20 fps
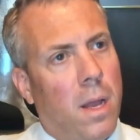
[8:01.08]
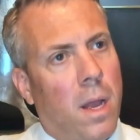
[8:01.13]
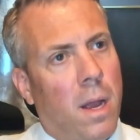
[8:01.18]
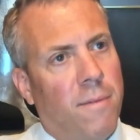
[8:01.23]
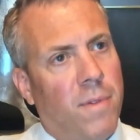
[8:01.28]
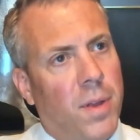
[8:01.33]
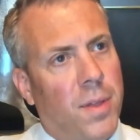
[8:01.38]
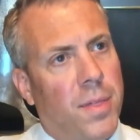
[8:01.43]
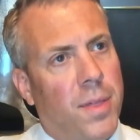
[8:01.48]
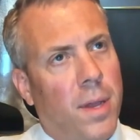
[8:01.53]

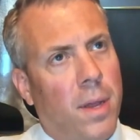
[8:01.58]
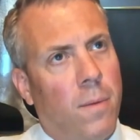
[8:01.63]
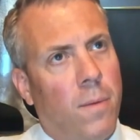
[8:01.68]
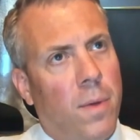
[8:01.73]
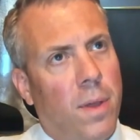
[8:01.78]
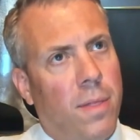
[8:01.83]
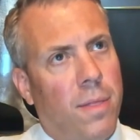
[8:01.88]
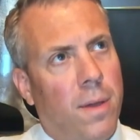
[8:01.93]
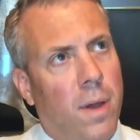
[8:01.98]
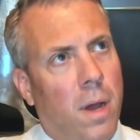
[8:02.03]
everything
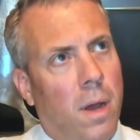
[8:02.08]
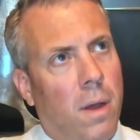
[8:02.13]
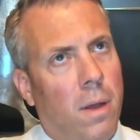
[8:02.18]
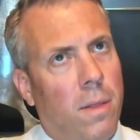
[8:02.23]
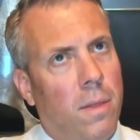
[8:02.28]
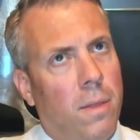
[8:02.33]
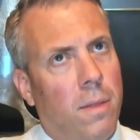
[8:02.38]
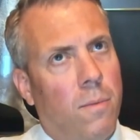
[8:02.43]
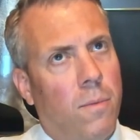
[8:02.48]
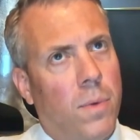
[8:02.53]
we
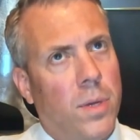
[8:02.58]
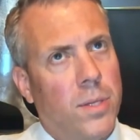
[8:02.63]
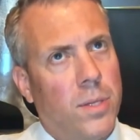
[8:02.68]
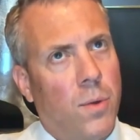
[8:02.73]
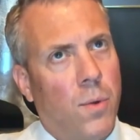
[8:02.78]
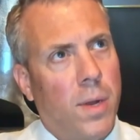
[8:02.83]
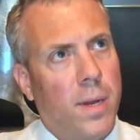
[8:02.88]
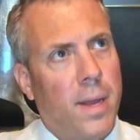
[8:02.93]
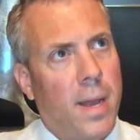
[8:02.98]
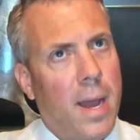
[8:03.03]
thought was
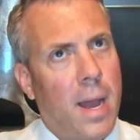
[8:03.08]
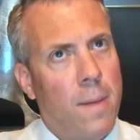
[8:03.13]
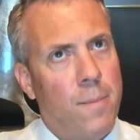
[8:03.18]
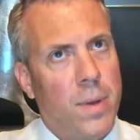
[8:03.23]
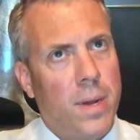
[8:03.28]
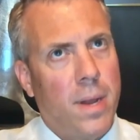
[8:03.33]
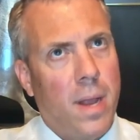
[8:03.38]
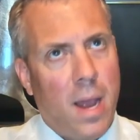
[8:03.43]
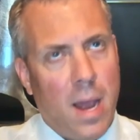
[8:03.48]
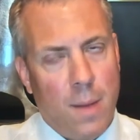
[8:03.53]
going to
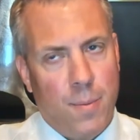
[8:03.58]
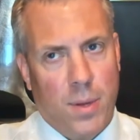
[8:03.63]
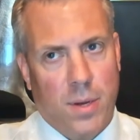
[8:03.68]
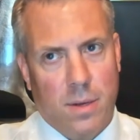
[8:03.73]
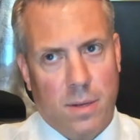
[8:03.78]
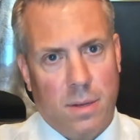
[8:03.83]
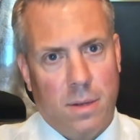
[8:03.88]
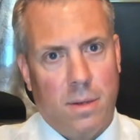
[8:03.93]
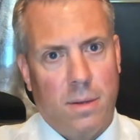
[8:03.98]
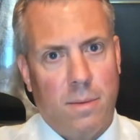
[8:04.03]
happen
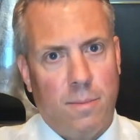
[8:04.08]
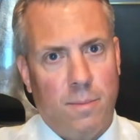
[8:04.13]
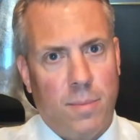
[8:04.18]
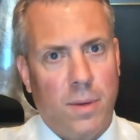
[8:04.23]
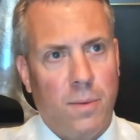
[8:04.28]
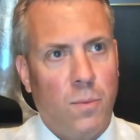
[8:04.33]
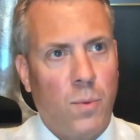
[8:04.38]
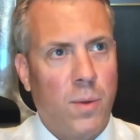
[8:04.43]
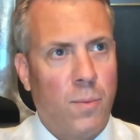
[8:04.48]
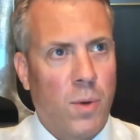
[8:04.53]
happened,
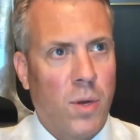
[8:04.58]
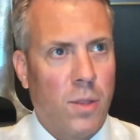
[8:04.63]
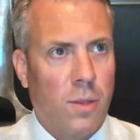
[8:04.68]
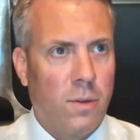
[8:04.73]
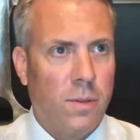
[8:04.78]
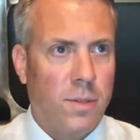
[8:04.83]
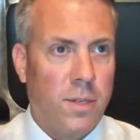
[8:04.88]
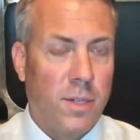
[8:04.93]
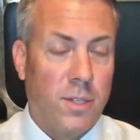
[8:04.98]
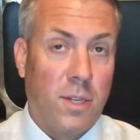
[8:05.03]
but we were a
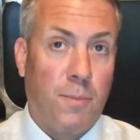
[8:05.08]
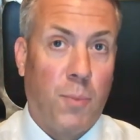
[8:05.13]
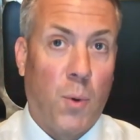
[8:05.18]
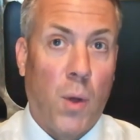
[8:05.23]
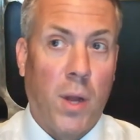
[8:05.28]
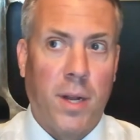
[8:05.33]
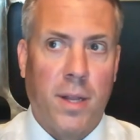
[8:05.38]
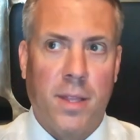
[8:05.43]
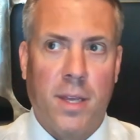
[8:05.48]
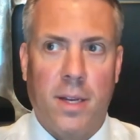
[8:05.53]
little
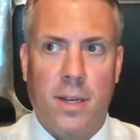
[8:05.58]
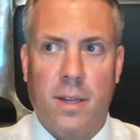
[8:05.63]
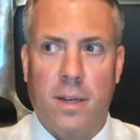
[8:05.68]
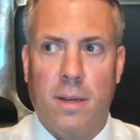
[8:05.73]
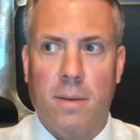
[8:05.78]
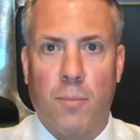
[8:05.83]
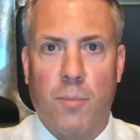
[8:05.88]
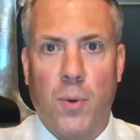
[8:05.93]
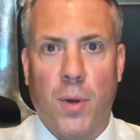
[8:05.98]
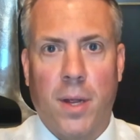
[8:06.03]
disappointed they
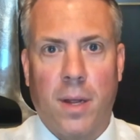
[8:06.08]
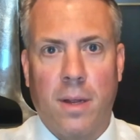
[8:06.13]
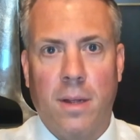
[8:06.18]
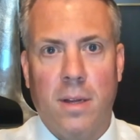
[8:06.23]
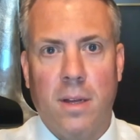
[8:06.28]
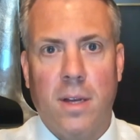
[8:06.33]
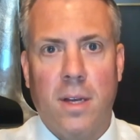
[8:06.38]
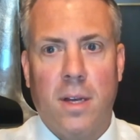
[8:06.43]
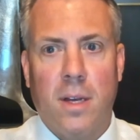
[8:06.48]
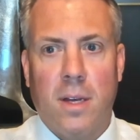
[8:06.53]
didn't bring
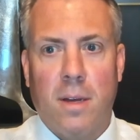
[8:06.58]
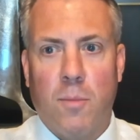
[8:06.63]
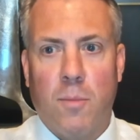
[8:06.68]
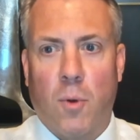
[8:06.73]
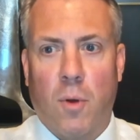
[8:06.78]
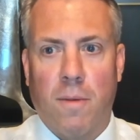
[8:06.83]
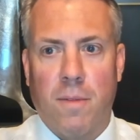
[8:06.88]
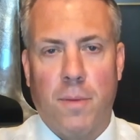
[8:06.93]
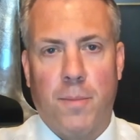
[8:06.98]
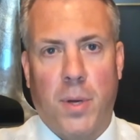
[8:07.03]

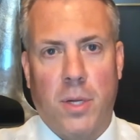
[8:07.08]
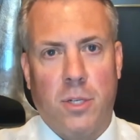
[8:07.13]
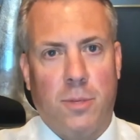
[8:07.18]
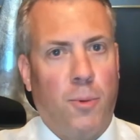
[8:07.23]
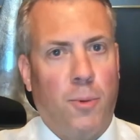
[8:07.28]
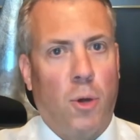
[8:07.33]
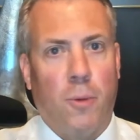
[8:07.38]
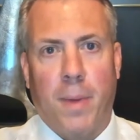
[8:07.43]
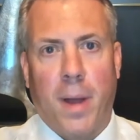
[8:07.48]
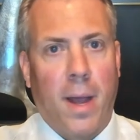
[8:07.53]
more of the punch
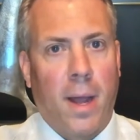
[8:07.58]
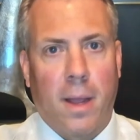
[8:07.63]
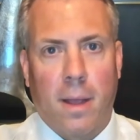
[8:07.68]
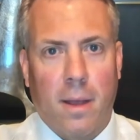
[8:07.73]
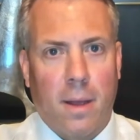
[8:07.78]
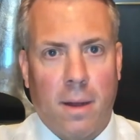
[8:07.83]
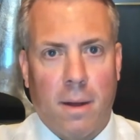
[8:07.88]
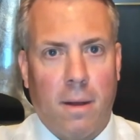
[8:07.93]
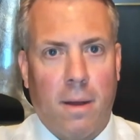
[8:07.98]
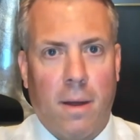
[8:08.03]
bowl back.
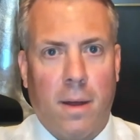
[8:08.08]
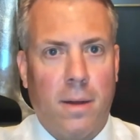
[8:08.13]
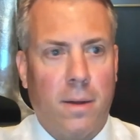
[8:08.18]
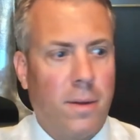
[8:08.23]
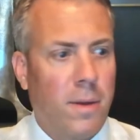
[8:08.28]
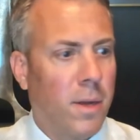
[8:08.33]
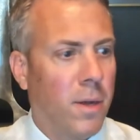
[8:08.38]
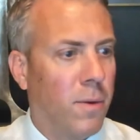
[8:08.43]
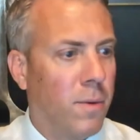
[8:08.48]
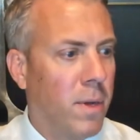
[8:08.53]
I don't, I
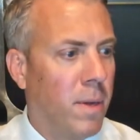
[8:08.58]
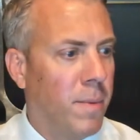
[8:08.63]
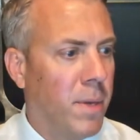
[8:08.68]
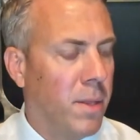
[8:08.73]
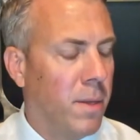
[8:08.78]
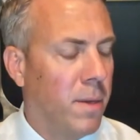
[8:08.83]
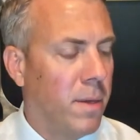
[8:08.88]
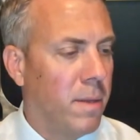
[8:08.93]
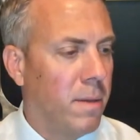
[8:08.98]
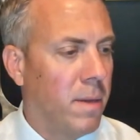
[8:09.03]
don't know. I
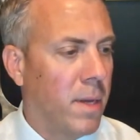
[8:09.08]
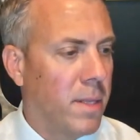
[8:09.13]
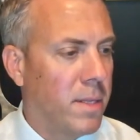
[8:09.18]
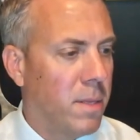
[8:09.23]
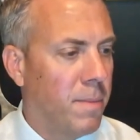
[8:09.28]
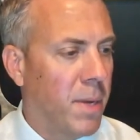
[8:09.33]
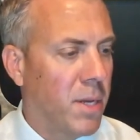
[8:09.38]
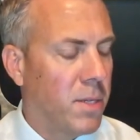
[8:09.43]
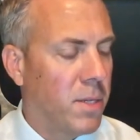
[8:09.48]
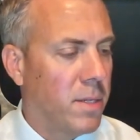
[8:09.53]
mean, that's
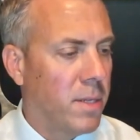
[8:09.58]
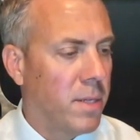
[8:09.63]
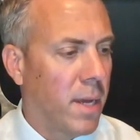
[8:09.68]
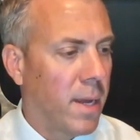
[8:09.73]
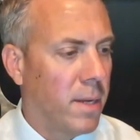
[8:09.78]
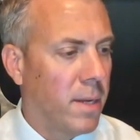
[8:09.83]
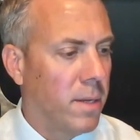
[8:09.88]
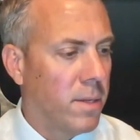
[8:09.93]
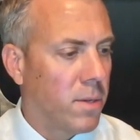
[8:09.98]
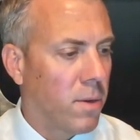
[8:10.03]
the best as I
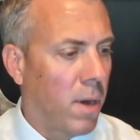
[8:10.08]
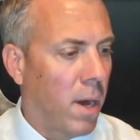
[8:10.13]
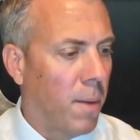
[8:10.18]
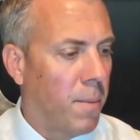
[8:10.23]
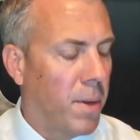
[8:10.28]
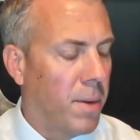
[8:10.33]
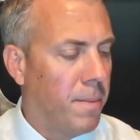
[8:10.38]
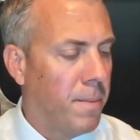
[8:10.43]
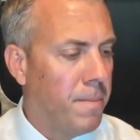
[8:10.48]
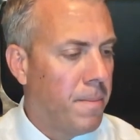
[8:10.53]
can
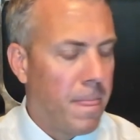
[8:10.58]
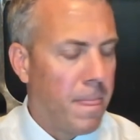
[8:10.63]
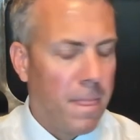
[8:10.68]
describe it.